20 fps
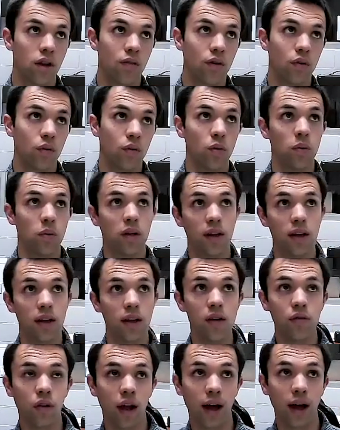7 would be an
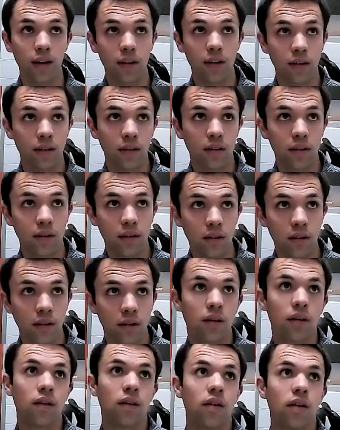E flat,
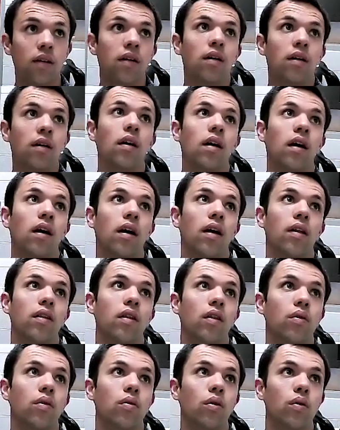
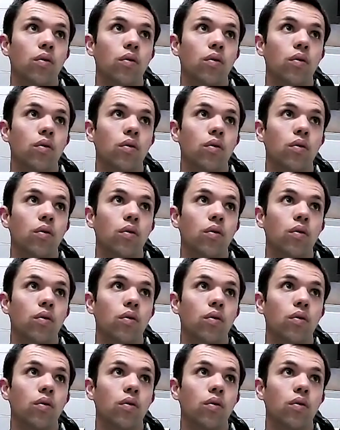and